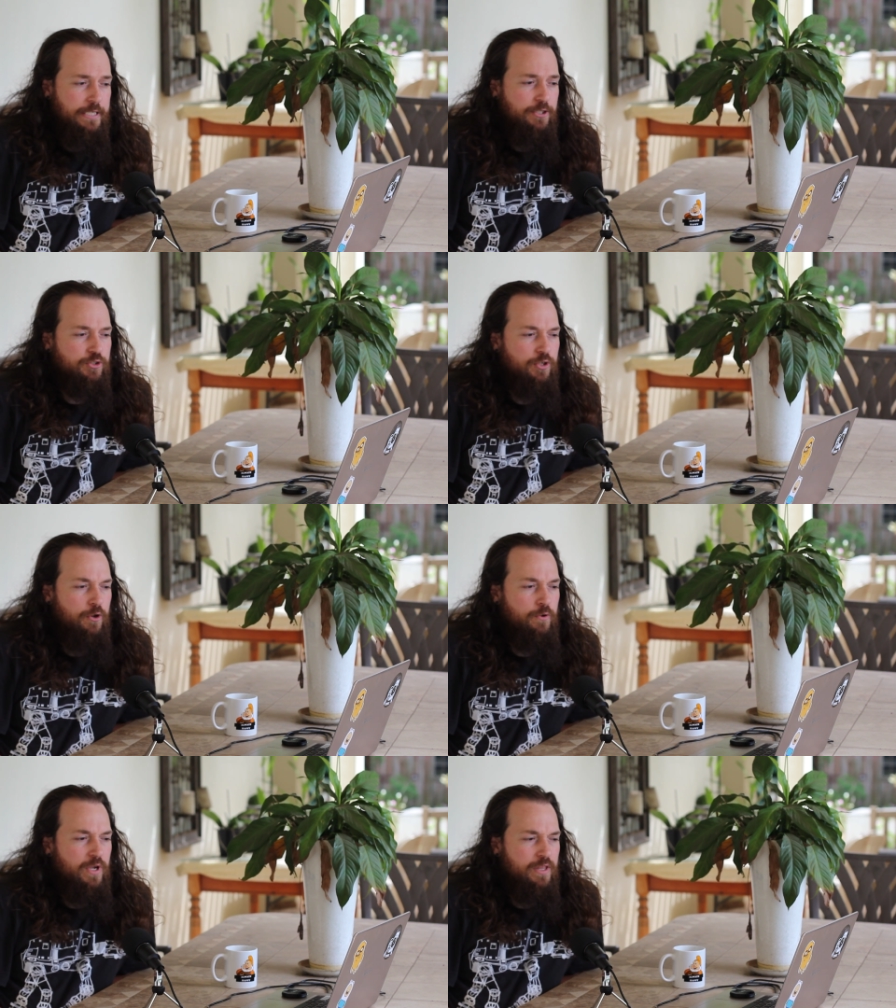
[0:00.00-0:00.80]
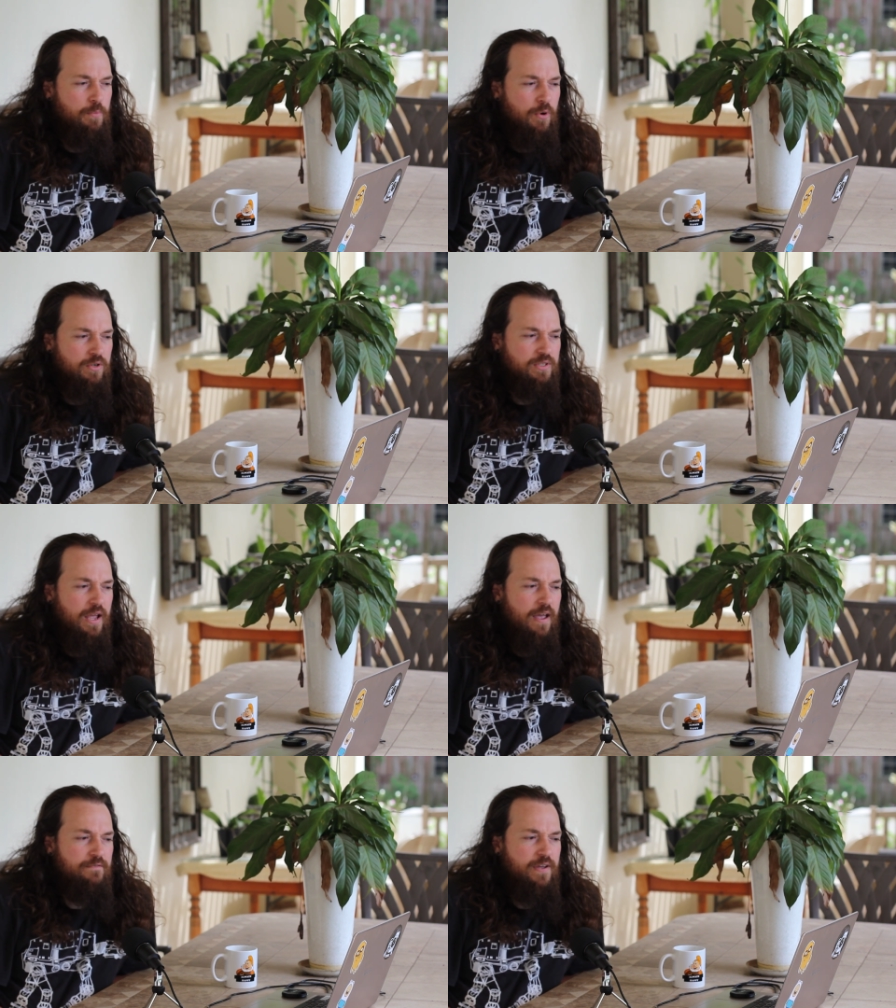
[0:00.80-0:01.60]
So in the past
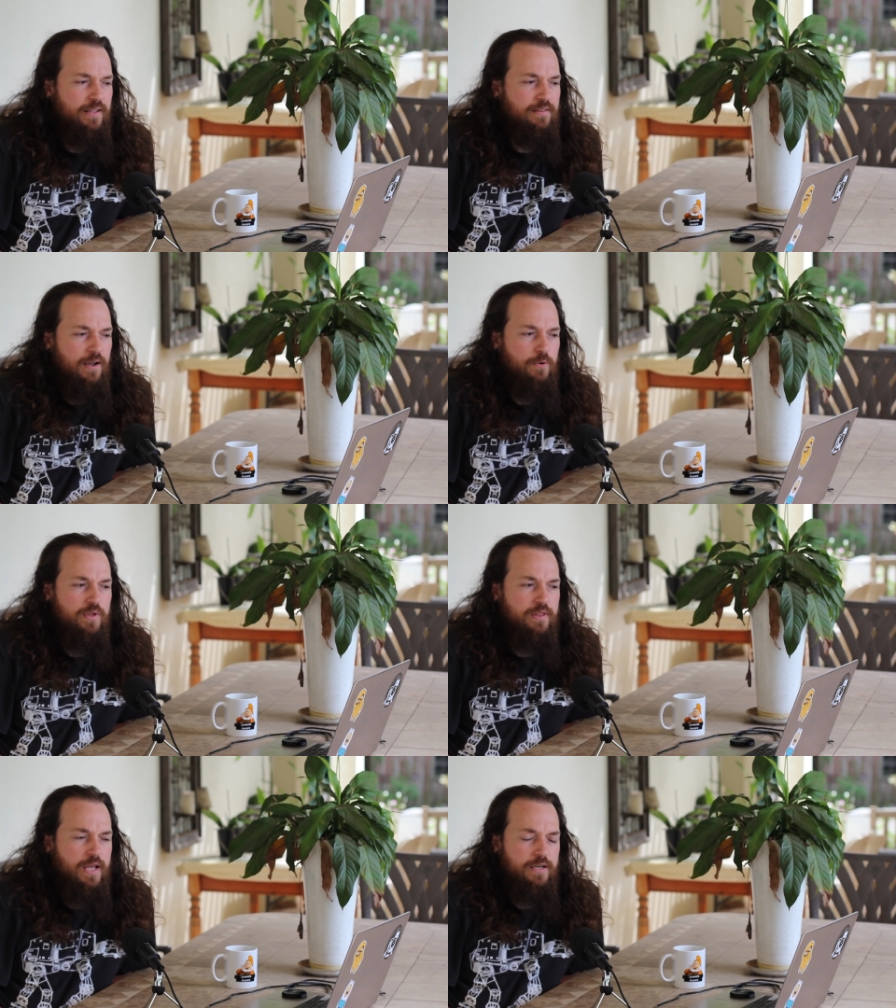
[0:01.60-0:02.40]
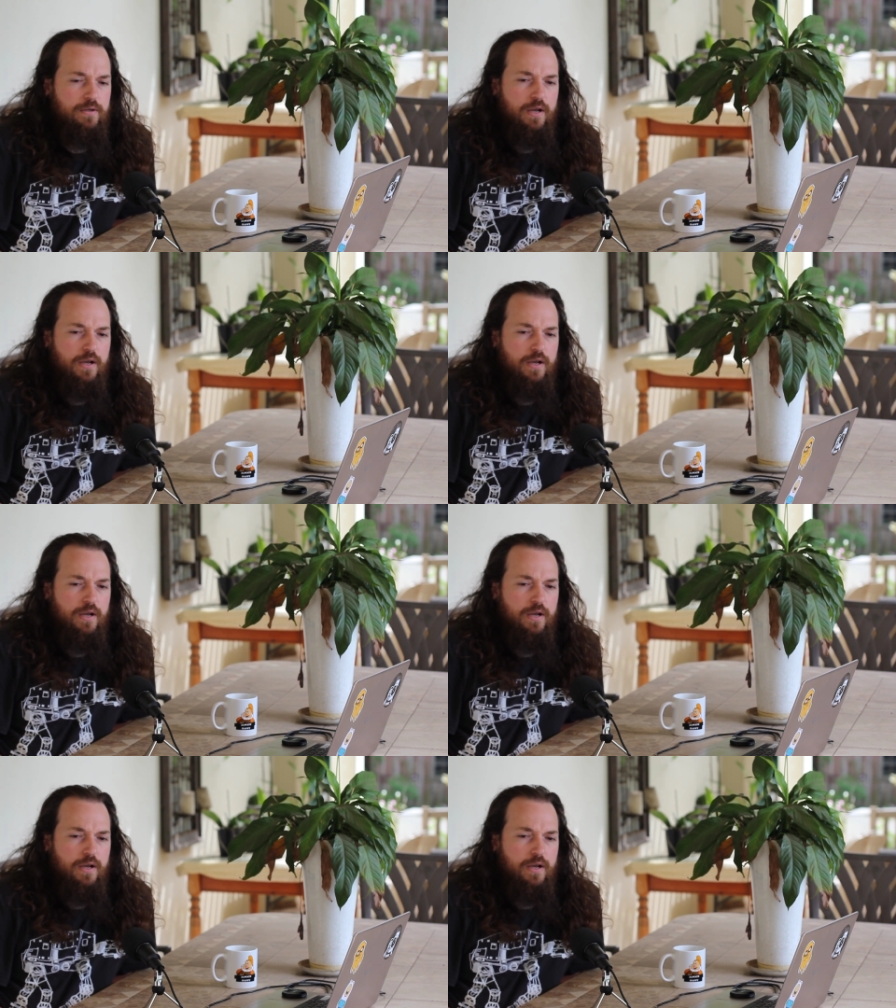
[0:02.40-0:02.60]
I have had luck with that.